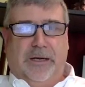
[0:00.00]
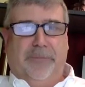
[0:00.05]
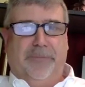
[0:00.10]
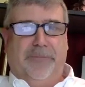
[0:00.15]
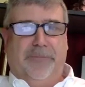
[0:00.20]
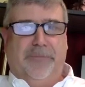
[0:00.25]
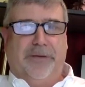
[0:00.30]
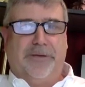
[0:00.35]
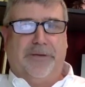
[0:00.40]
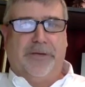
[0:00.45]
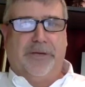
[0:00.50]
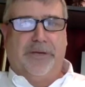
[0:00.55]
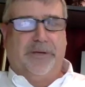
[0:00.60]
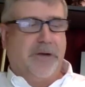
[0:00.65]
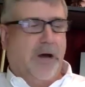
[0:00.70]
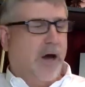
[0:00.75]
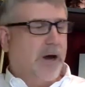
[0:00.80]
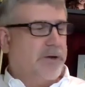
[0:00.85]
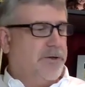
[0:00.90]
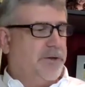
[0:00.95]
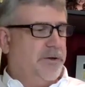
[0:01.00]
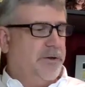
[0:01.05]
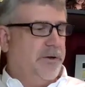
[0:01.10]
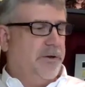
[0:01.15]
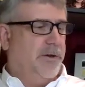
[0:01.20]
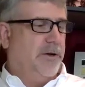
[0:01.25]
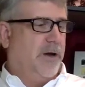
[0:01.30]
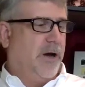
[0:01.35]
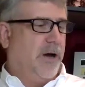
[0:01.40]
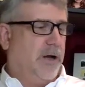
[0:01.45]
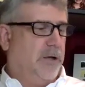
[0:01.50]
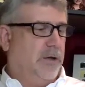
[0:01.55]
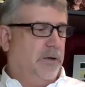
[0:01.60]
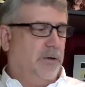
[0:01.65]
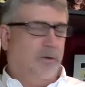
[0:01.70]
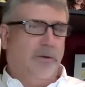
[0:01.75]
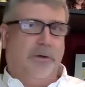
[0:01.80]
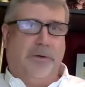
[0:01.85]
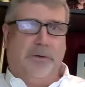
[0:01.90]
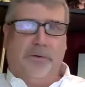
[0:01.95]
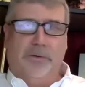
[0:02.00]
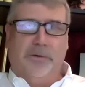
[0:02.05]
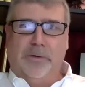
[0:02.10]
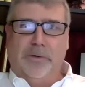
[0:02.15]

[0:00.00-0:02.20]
There's a doctor in Honolulu,